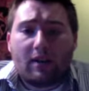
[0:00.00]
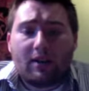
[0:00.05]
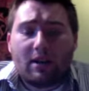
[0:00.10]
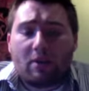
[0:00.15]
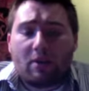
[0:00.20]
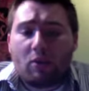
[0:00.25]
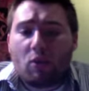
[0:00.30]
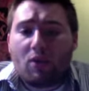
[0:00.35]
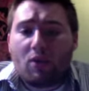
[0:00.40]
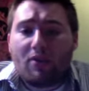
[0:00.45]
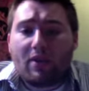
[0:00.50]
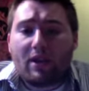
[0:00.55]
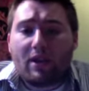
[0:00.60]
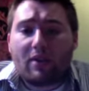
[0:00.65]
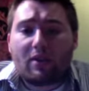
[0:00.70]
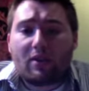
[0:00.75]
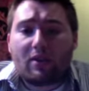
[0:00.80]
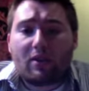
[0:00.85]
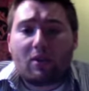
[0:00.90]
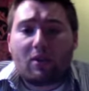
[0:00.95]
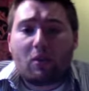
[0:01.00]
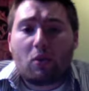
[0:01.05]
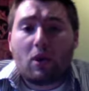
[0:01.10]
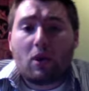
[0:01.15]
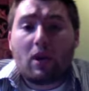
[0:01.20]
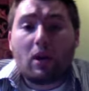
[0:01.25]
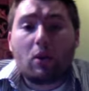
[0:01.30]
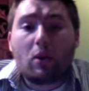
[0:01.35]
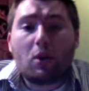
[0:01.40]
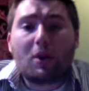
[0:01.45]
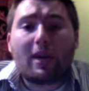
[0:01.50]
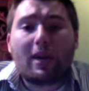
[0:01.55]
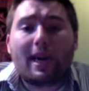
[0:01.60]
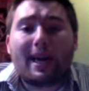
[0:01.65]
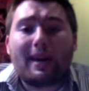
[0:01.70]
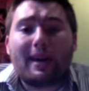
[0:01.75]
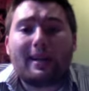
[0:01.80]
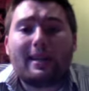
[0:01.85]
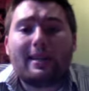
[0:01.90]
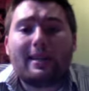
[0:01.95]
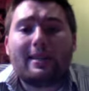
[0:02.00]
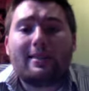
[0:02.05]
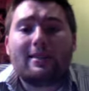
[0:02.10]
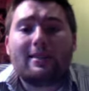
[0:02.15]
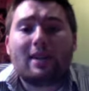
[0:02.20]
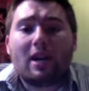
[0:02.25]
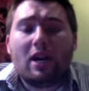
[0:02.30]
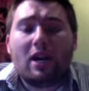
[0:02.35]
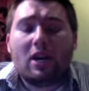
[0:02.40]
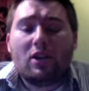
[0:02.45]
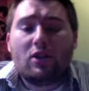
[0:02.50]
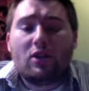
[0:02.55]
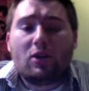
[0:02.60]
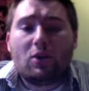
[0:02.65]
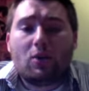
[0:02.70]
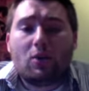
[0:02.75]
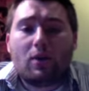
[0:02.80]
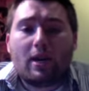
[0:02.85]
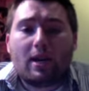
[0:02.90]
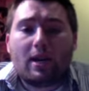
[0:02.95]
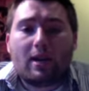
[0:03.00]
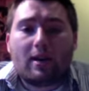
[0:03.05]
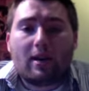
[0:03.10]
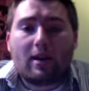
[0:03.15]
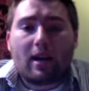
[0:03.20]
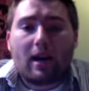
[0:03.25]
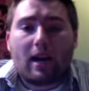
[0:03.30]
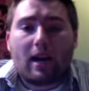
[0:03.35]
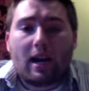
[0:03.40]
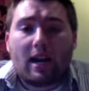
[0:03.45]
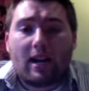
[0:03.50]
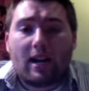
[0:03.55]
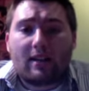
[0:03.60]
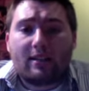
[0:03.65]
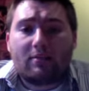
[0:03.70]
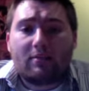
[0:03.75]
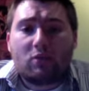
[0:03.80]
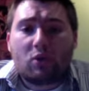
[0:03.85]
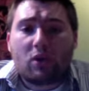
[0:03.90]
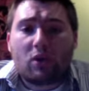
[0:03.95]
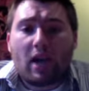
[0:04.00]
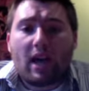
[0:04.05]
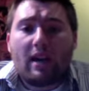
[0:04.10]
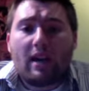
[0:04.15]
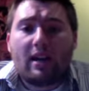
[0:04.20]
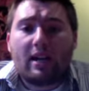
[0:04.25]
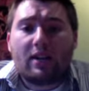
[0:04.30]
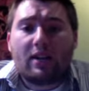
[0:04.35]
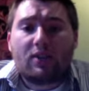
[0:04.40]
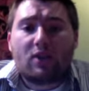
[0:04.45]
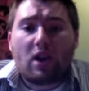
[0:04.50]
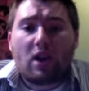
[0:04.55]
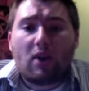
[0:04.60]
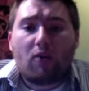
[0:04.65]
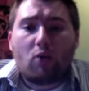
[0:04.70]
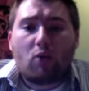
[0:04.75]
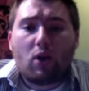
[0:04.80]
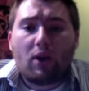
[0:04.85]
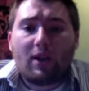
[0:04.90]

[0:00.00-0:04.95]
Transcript: The number one thing you're going to want to look at is doing some sort of editing software.